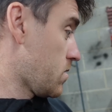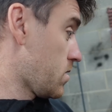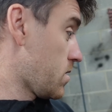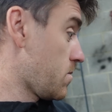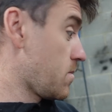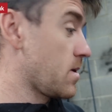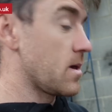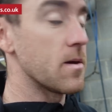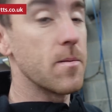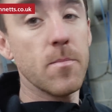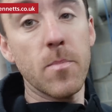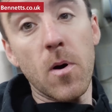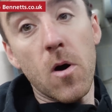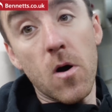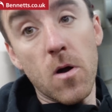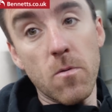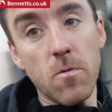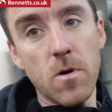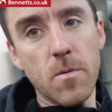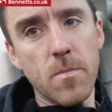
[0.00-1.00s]
main
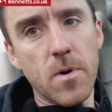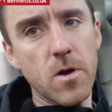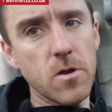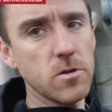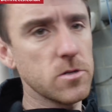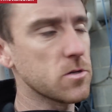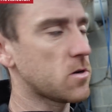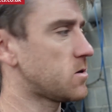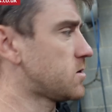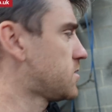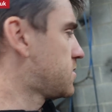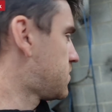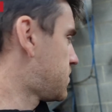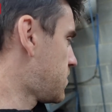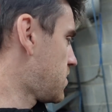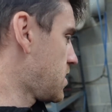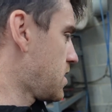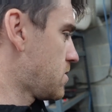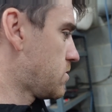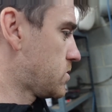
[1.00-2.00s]
part where it mounts onto the
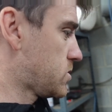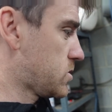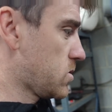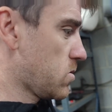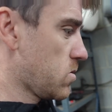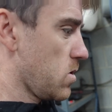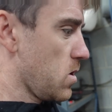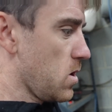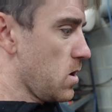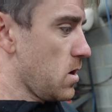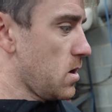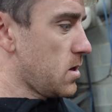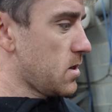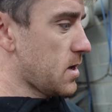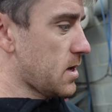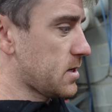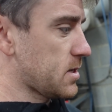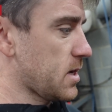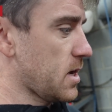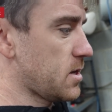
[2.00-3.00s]
frame, so
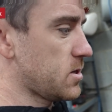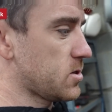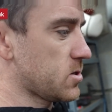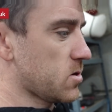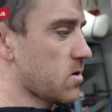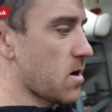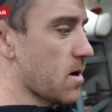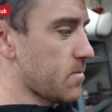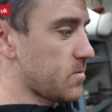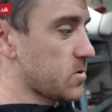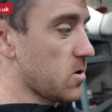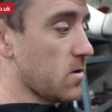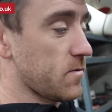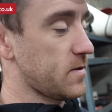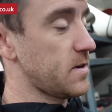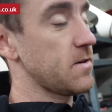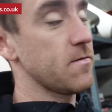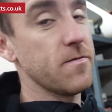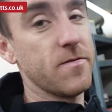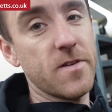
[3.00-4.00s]
that's getting scrapped off.
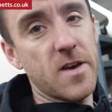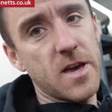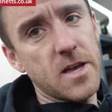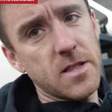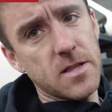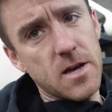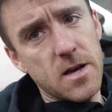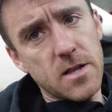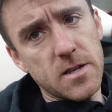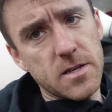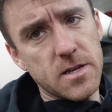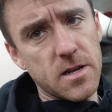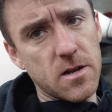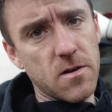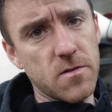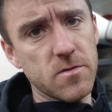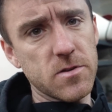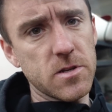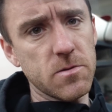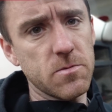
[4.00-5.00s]
I didn't find that until
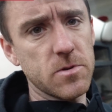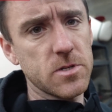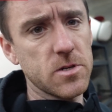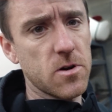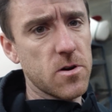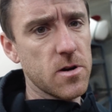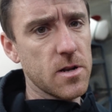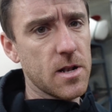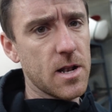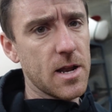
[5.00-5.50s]
obviously we started